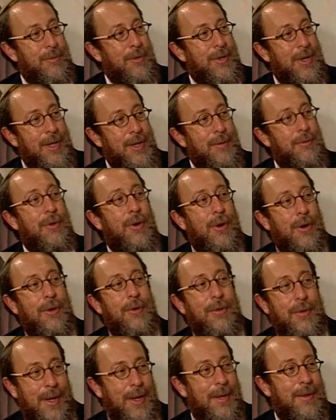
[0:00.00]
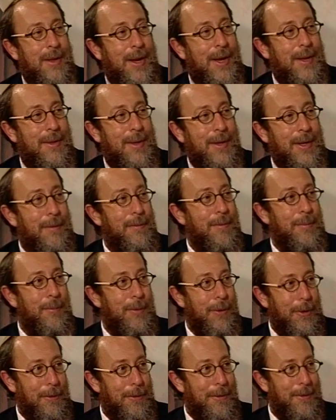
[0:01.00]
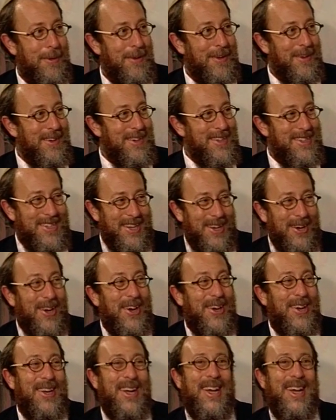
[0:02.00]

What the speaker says: ever done, even harder than giving birth. So